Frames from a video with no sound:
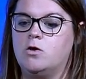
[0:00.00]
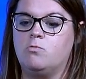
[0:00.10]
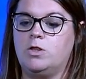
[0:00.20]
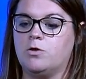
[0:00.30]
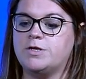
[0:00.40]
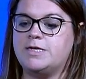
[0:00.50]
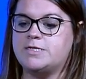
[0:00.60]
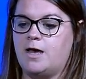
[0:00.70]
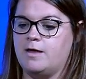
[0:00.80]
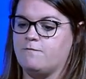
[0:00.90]
We learned a
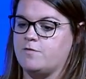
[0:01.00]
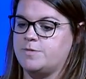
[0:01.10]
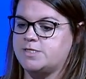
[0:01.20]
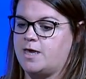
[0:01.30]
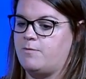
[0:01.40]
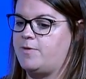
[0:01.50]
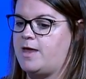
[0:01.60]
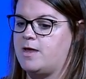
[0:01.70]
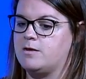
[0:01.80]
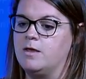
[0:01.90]
ton from this
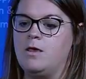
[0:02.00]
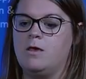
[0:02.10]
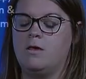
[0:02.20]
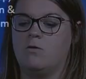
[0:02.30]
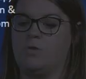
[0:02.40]
campaign. We